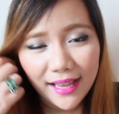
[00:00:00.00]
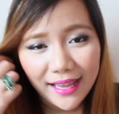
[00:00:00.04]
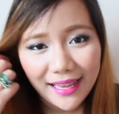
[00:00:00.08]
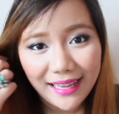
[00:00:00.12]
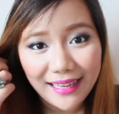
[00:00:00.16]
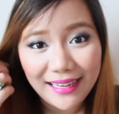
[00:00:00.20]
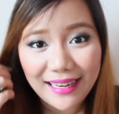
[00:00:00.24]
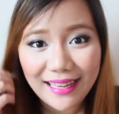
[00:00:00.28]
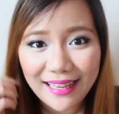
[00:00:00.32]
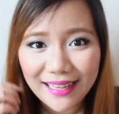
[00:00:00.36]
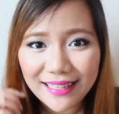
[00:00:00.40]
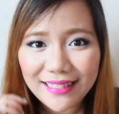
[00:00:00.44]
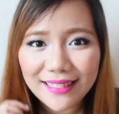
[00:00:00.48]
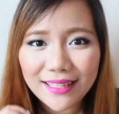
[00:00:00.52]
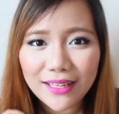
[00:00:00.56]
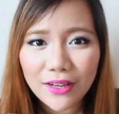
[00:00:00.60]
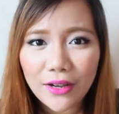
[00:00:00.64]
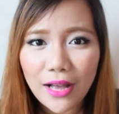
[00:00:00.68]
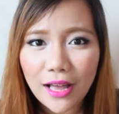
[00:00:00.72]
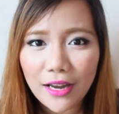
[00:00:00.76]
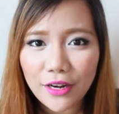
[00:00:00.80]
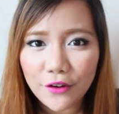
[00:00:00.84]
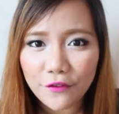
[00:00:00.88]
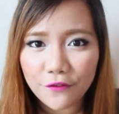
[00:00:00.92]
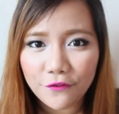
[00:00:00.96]
it is
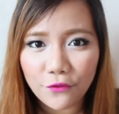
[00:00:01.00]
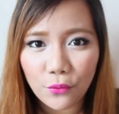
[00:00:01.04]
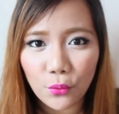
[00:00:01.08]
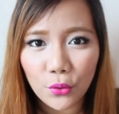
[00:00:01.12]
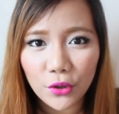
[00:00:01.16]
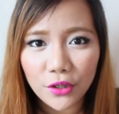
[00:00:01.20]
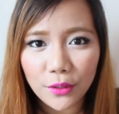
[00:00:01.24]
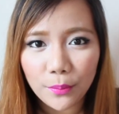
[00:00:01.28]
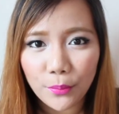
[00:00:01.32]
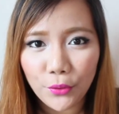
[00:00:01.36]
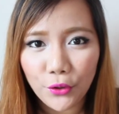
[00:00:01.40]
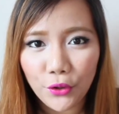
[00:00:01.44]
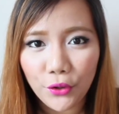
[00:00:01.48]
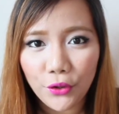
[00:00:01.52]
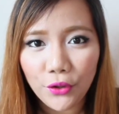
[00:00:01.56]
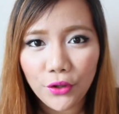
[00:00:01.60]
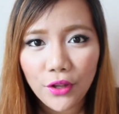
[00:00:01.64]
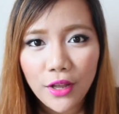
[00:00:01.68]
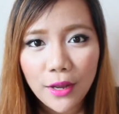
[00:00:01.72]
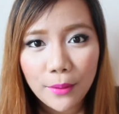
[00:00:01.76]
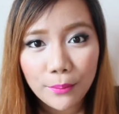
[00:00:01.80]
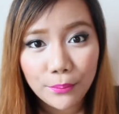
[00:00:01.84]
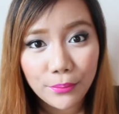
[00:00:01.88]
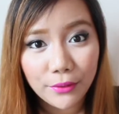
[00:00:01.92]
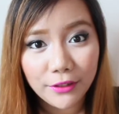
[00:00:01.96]
an affordable
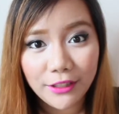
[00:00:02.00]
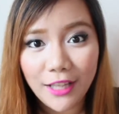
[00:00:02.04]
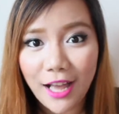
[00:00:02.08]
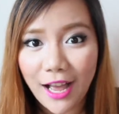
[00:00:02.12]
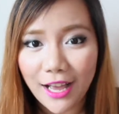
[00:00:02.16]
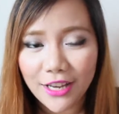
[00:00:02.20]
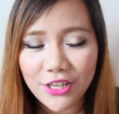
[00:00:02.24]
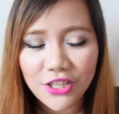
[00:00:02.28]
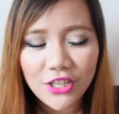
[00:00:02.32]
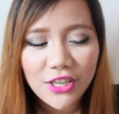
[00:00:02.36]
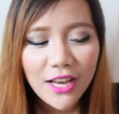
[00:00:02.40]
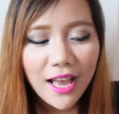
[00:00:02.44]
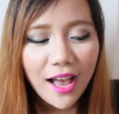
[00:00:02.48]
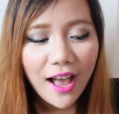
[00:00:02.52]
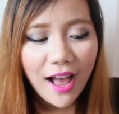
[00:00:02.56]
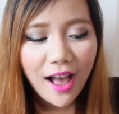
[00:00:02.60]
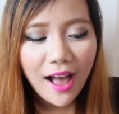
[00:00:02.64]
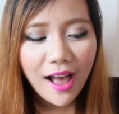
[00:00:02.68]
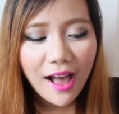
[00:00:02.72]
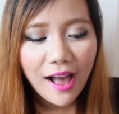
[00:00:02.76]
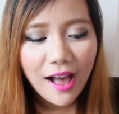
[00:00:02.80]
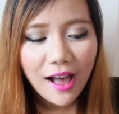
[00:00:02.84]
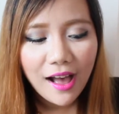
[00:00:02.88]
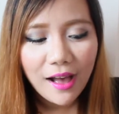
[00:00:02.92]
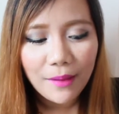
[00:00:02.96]
blush.
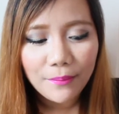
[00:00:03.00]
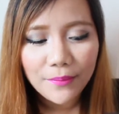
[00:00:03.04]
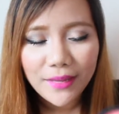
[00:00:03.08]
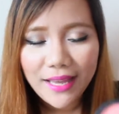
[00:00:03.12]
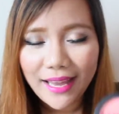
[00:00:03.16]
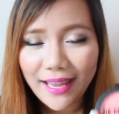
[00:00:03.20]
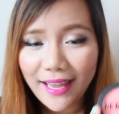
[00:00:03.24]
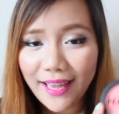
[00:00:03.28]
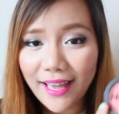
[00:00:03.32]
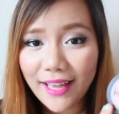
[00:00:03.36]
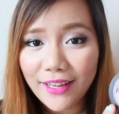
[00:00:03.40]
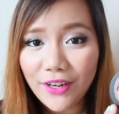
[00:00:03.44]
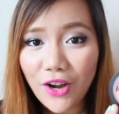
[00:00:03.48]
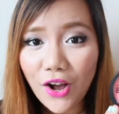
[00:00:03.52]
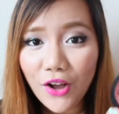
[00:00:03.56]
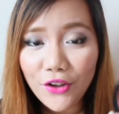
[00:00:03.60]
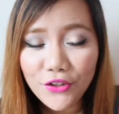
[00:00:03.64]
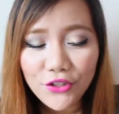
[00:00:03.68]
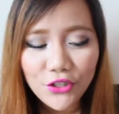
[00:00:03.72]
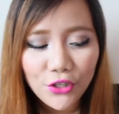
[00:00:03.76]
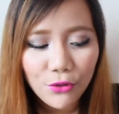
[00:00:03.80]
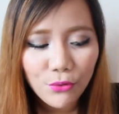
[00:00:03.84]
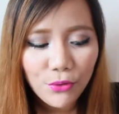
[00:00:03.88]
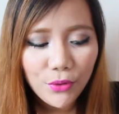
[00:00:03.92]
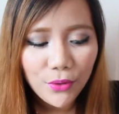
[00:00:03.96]
And
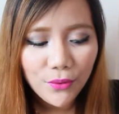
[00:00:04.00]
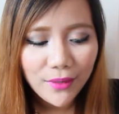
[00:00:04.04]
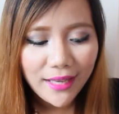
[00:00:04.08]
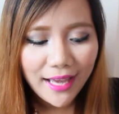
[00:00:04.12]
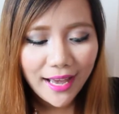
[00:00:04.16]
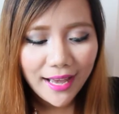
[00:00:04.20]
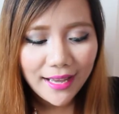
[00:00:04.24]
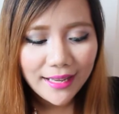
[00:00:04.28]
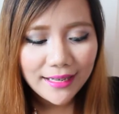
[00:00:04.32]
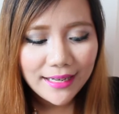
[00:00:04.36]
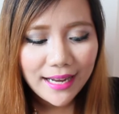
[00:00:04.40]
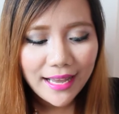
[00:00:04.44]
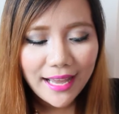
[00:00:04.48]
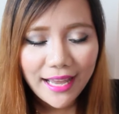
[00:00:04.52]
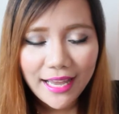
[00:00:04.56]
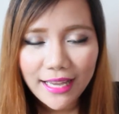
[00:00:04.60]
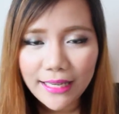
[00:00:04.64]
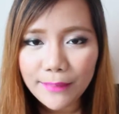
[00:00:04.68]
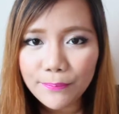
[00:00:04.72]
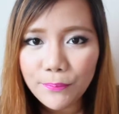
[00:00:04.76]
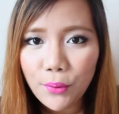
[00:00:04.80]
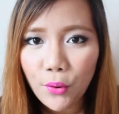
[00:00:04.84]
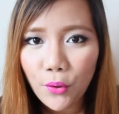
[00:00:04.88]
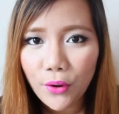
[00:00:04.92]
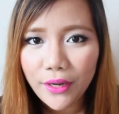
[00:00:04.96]
also you get
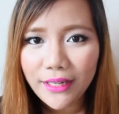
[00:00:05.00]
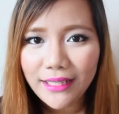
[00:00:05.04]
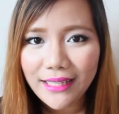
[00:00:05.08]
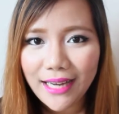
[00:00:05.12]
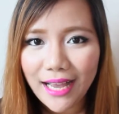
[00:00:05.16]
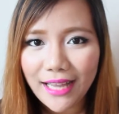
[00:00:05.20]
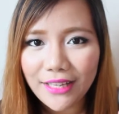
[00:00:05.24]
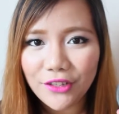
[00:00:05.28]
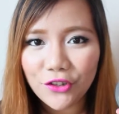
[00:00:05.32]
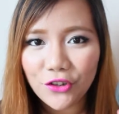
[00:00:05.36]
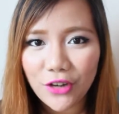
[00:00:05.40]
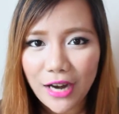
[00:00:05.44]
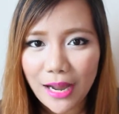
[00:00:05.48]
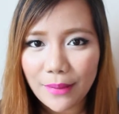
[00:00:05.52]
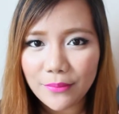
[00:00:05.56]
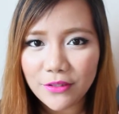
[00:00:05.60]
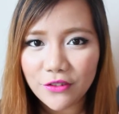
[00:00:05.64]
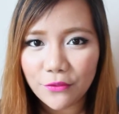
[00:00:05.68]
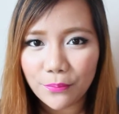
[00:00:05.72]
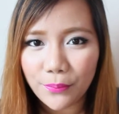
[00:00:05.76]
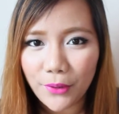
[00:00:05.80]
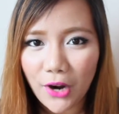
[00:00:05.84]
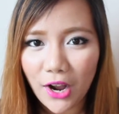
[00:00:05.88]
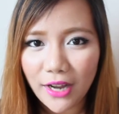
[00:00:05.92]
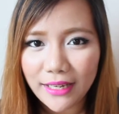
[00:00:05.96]
8.9 grams
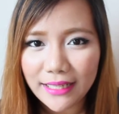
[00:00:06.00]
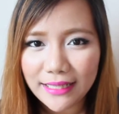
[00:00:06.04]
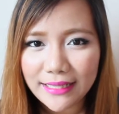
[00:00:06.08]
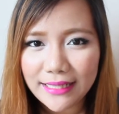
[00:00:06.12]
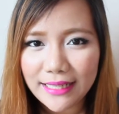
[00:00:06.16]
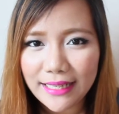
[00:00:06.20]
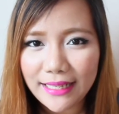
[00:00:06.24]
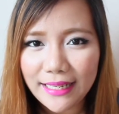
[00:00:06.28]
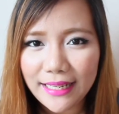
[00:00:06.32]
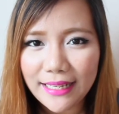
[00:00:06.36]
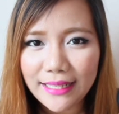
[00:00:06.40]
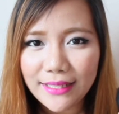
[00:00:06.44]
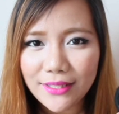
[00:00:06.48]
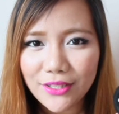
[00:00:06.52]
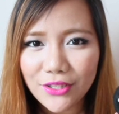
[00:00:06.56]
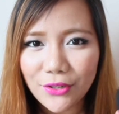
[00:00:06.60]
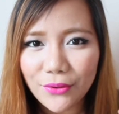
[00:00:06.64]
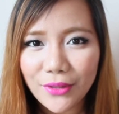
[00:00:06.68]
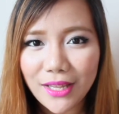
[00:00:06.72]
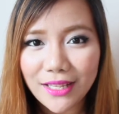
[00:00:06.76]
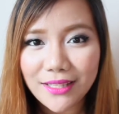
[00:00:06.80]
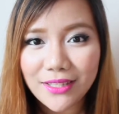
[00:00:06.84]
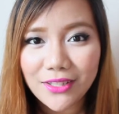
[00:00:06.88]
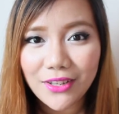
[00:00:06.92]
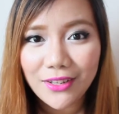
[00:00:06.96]
of product in it, so
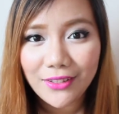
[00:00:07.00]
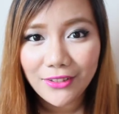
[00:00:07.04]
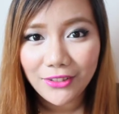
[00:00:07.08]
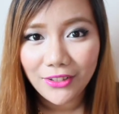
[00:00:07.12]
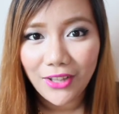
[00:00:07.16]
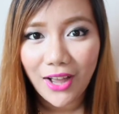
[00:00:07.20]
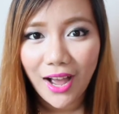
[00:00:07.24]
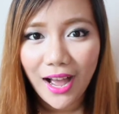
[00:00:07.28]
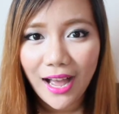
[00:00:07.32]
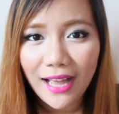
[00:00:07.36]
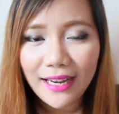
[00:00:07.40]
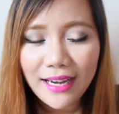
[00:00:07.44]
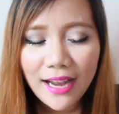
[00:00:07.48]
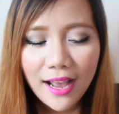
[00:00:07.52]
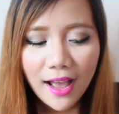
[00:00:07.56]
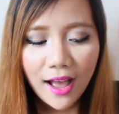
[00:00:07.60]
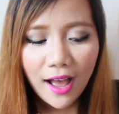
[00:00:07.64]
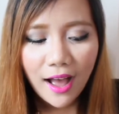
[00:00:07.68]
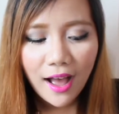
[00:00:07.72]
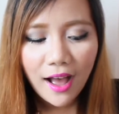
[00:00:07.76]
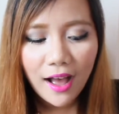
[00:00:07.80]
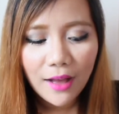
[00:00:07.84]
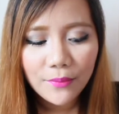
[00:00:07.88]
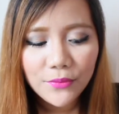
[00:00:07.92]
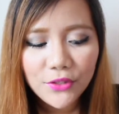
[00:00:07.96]
that's a lot.
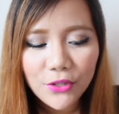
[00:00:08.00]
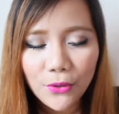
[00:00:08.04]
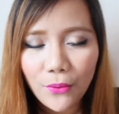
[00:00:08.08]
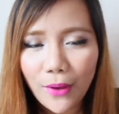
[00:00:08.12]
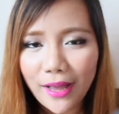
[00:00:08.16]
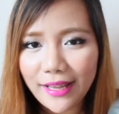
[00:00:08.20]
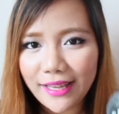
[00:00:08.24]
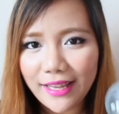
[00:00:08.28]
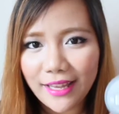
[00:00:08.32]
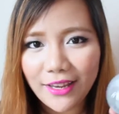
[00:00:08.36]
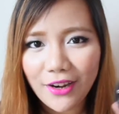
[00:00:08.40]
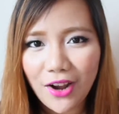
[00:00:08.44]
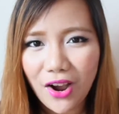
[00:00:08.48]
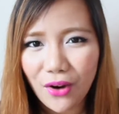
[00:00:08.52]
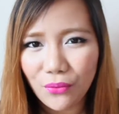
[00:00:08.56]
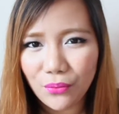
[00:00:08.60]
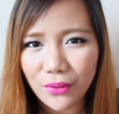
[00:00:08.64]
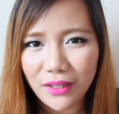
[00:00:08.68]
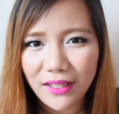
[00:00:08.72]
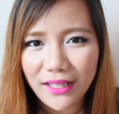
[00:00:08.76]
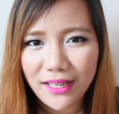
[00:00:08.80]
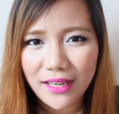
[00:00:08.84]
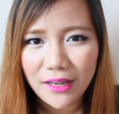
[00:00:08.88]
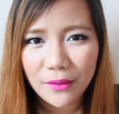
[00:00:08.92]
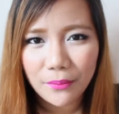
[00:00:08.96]
So I cannot
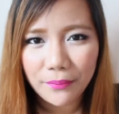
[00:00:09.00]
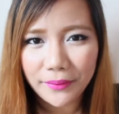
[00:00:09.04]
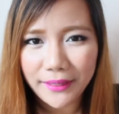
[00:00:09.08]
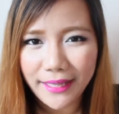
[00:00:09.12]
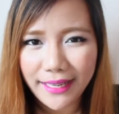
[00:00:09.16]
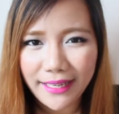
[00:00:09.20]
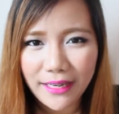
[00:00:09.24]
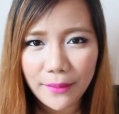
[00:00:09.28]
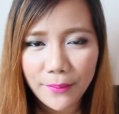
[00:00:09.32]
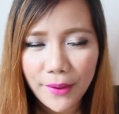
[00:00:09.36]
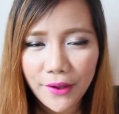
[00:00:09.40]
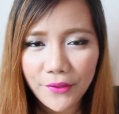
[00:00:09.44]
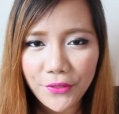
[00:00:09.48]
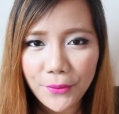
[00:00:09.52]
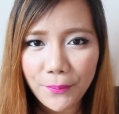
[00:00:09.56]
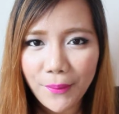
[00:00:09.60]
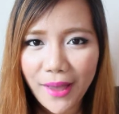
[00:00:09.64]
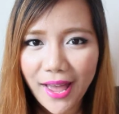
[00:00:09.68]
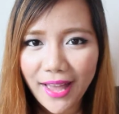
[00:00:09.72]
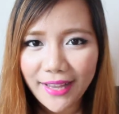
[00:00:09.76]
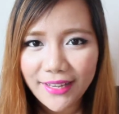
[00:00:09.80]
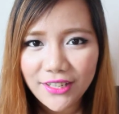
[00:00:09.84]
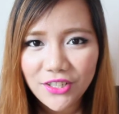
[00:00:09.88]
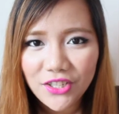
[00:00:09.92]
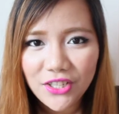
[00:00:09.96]
really complain about the
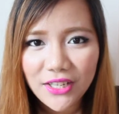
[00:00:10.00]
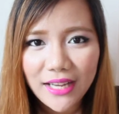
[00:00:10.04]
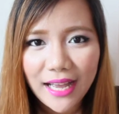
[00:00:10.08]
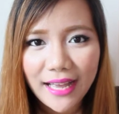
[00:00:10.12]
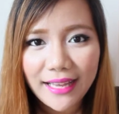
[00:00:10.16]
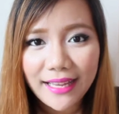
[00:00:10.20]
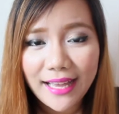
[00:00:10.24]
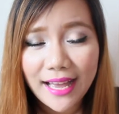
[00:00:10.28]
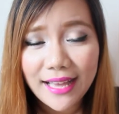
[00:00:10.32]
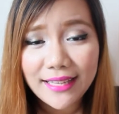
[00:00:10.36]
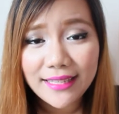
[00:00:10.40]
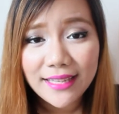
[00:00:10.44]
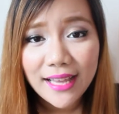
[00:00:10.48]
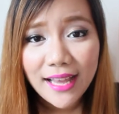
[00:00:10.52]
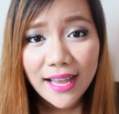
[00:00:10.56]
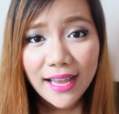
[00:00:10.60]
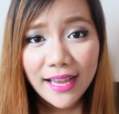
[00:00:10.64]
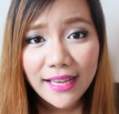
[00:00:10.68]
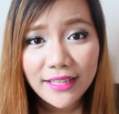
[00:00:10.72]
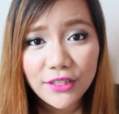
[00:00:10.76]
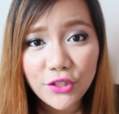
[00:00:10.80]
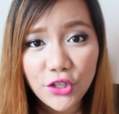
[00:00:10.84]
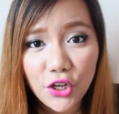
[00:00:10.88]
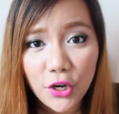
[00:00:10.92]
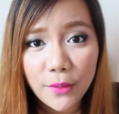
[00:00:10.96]
packaging. I guess
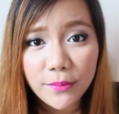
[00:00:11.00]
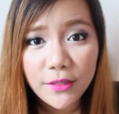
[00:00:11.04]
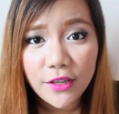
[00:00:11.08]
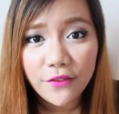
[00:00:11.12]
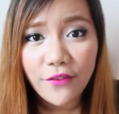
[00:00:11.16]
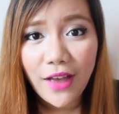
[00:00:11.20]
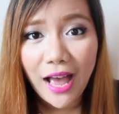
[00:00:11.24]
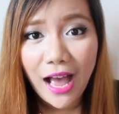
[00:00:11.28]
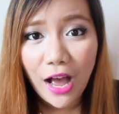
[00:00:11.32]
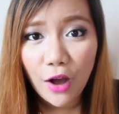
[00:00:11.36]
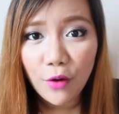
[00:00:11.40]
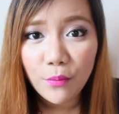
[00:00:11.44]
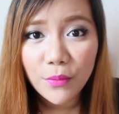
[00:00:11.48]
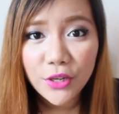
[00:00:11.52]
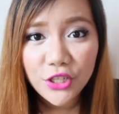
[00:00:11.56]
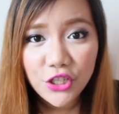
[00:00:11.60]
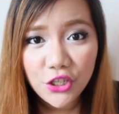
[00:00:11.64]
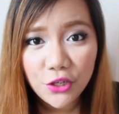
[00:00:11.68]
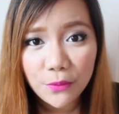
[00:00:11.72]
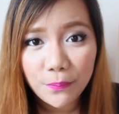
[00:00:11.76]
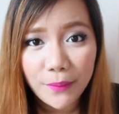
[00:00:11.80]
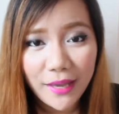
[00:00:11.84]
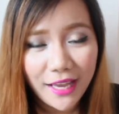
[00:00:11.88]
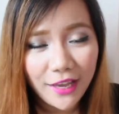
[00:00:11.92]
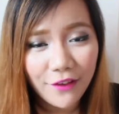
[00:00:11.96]
in terms of how much
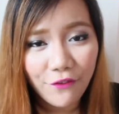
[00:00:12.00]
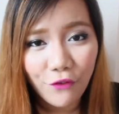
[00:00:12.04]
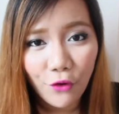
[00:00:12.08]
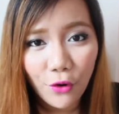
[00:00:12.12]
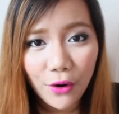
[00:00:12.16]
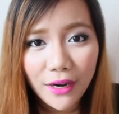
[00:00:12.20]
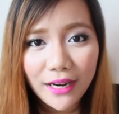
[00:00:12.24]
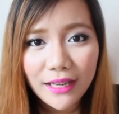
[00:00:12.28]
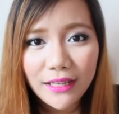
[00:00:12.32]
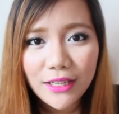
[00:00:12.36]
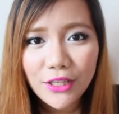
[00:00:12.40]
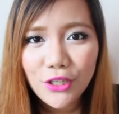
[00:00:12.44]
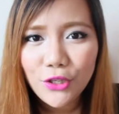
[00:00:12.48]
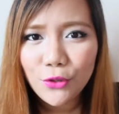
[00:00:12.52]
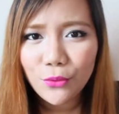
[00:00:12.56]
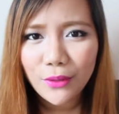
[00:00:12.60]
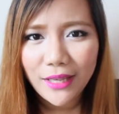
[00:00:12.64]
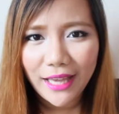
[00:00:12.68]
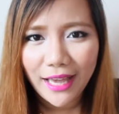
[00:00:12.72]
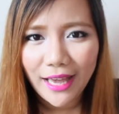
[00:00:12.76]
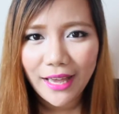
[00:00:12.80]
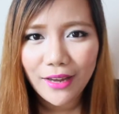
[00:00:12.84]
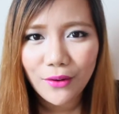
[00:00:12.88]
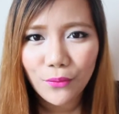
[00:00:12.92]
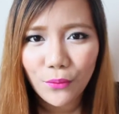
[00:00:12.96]
you pay for it, you
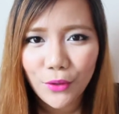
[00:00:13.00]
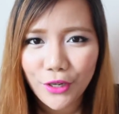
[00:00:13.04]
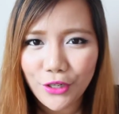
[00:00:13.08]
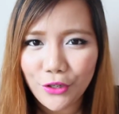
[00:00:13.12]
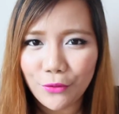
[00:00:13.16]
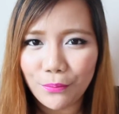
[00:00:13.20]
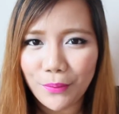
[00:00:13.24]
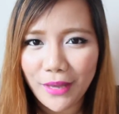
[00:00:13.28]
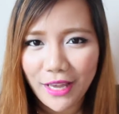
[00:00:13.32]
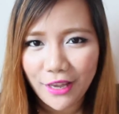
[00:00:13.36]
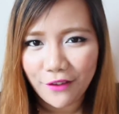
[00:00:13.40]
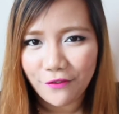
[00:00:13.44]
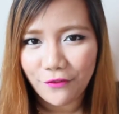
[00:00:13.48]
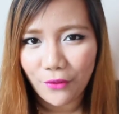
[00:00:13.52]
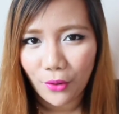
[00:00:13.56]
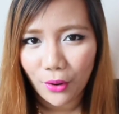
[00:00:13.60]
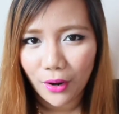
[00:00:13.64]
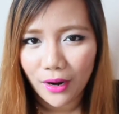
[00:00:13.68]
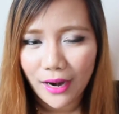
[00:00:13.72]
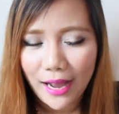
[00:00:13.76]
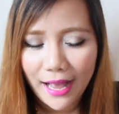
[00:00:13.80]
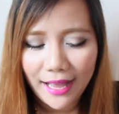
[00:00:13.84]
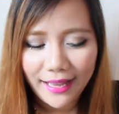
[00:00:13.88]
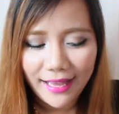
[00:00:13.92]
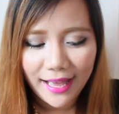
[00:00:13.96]
get what you pay
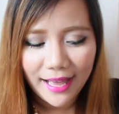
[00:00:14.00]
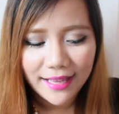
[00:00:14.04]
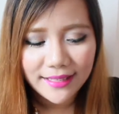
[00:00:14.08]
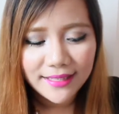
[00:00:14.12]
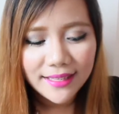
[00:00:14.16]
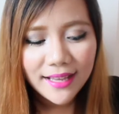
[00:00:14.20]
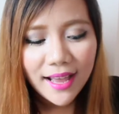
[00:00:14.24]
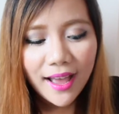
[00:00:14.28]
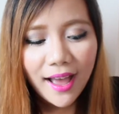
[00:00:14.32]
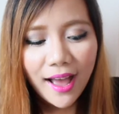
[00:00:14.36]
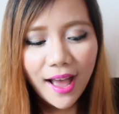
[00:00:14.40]
for, I guess.